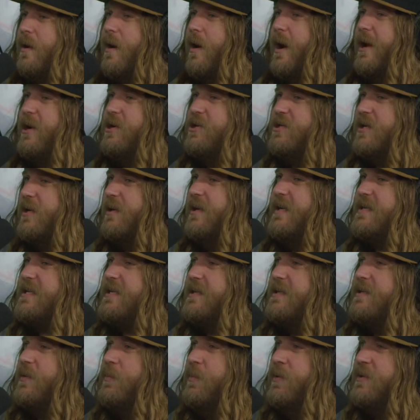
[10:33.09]
I used to
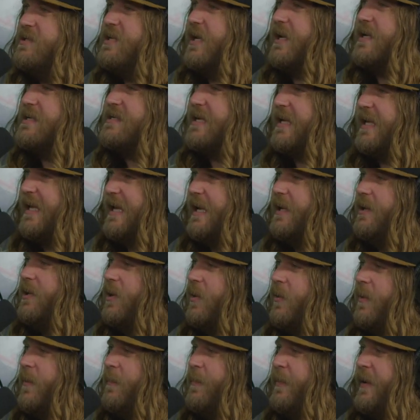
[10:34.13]
listen to music as a kid
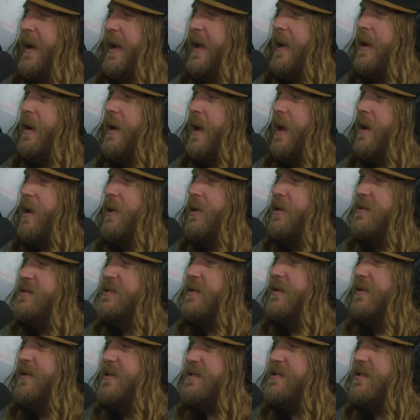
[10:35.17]
going to bed, and I used
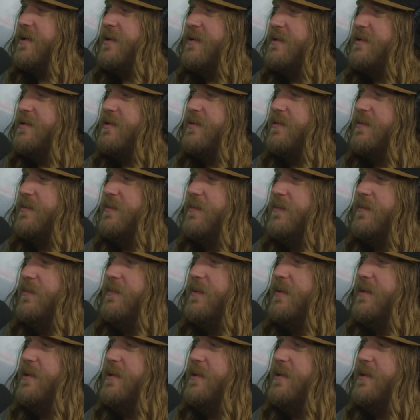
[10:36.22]
to listen to